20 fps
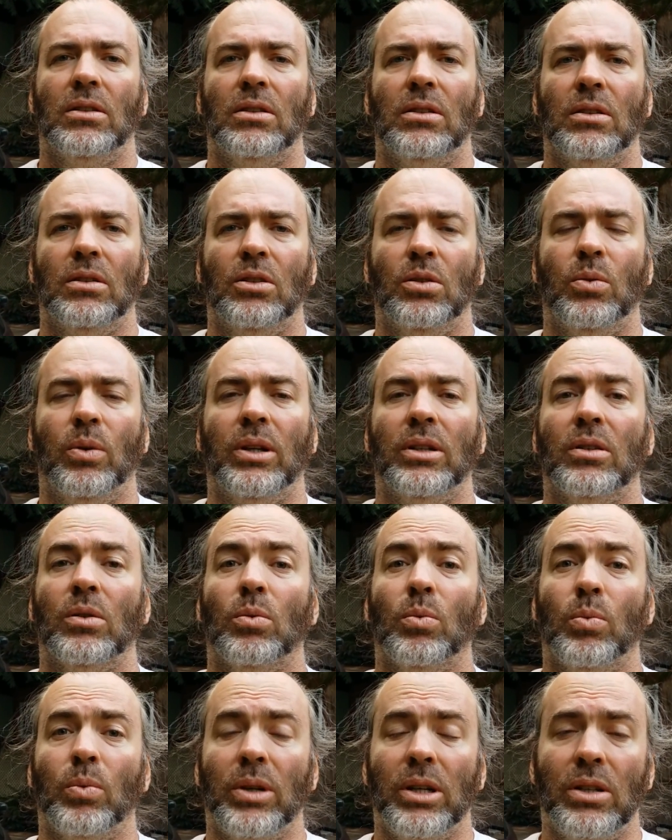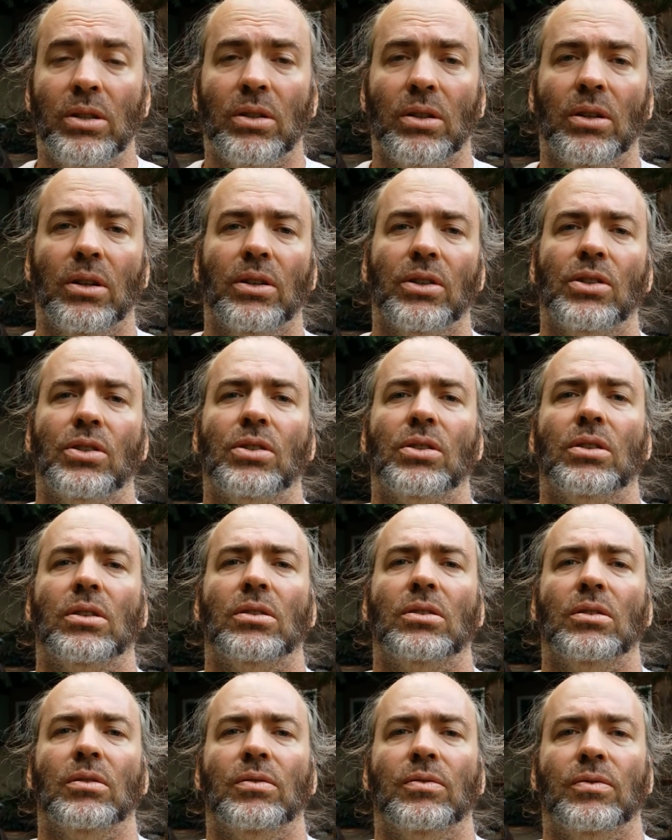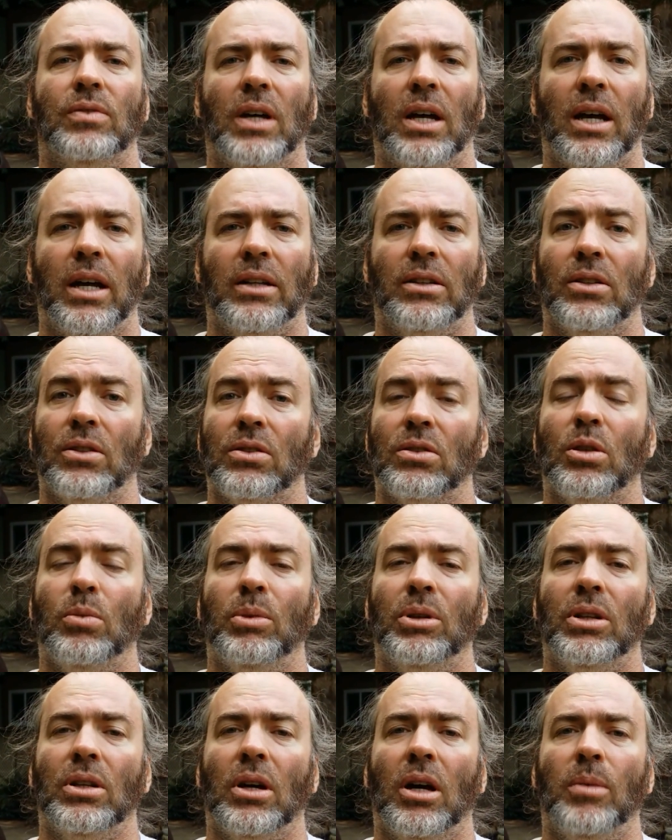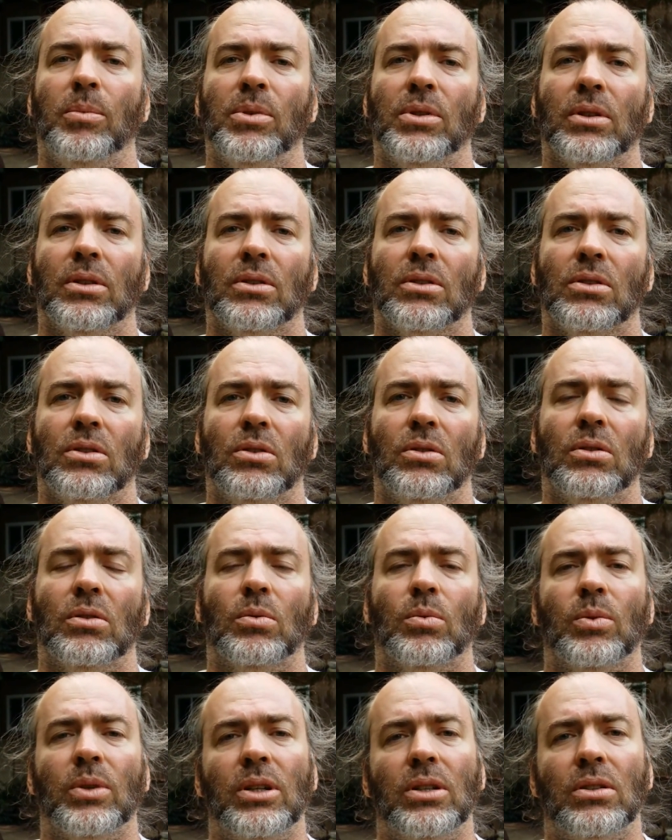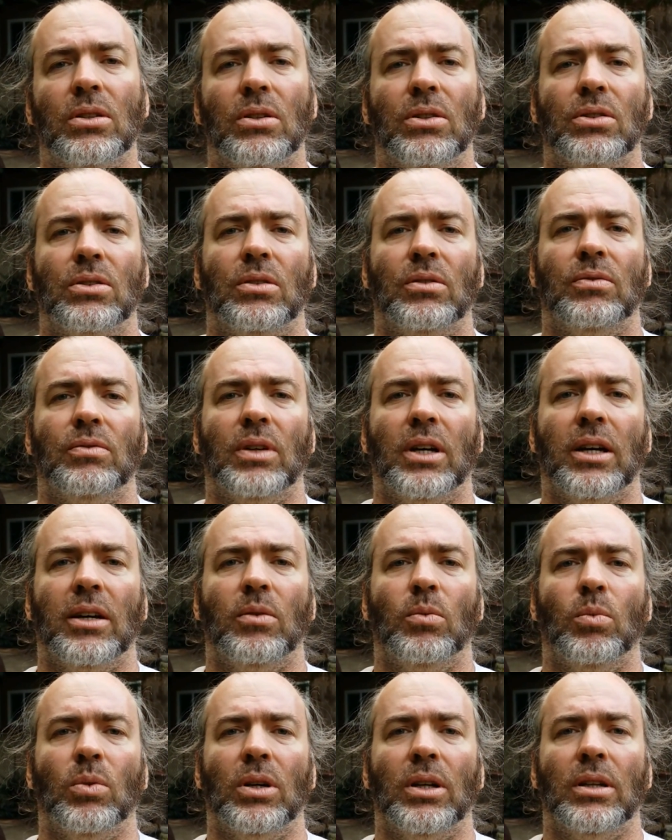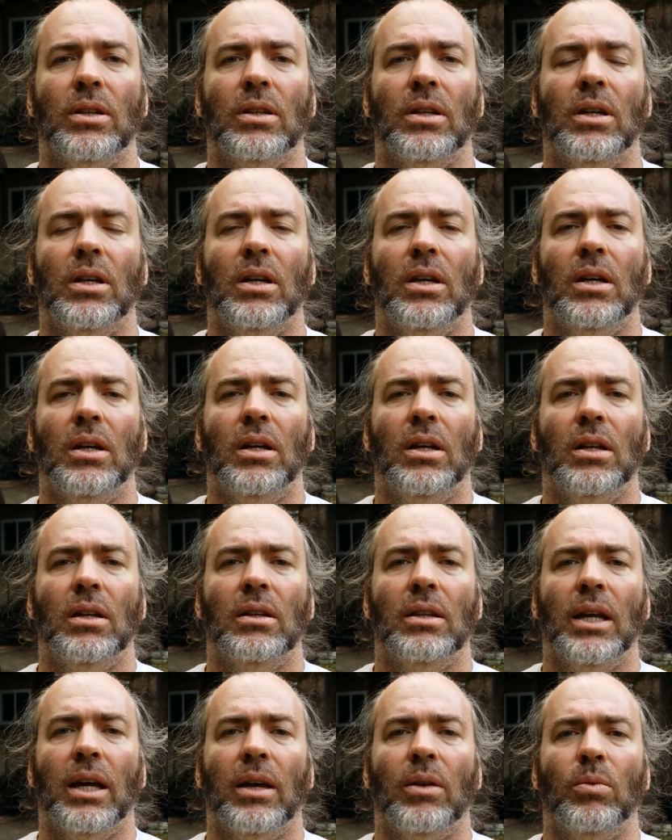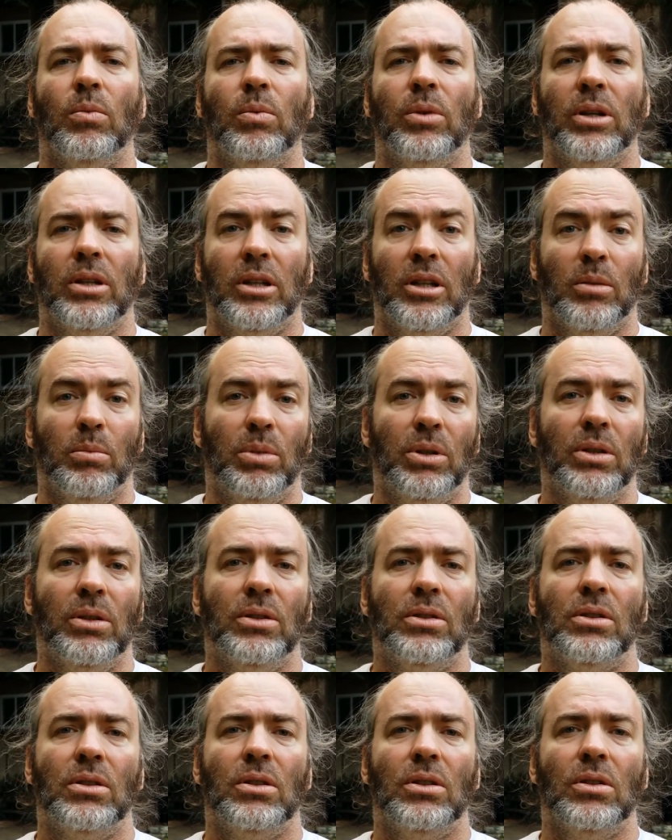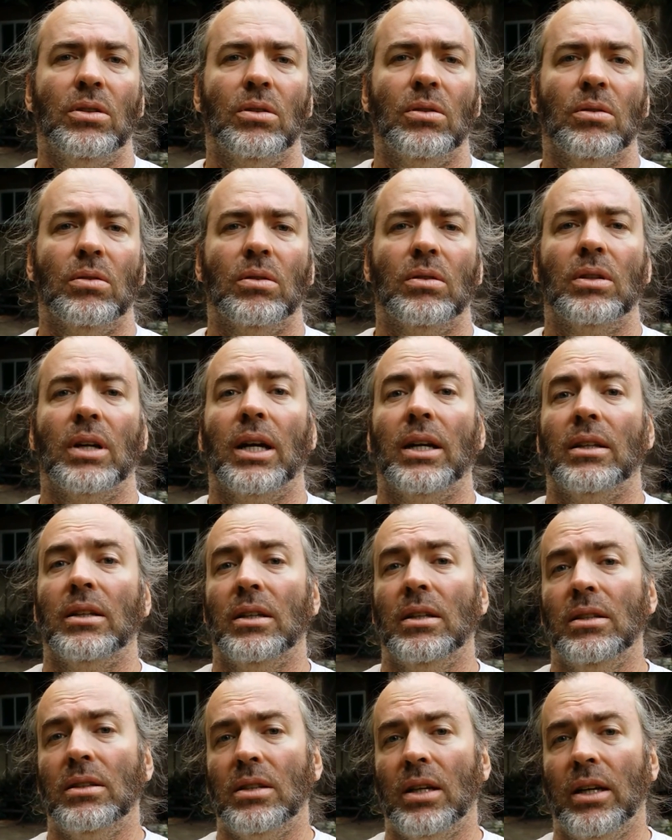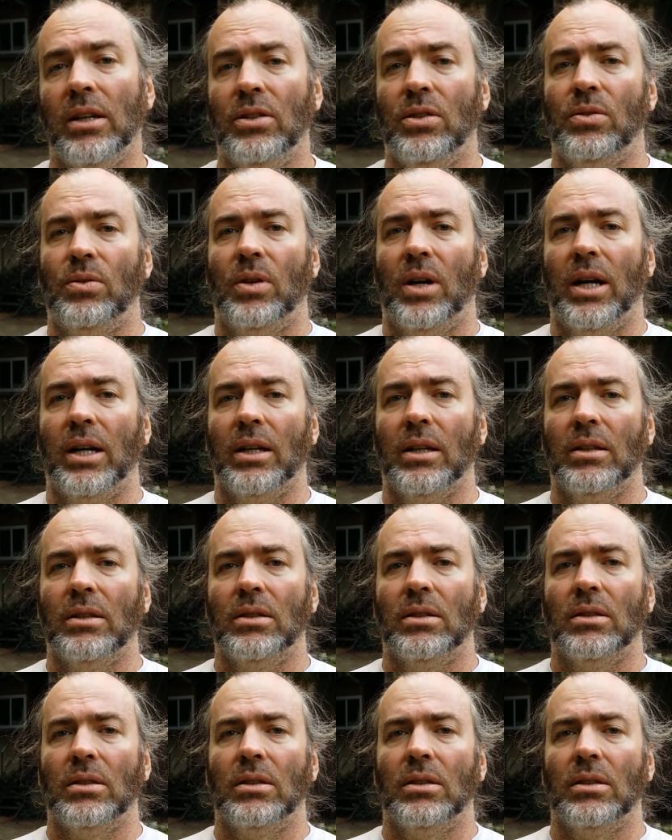Doing the research to find, there's so many options, do the research to find one that really appeals to you, and then test ride it.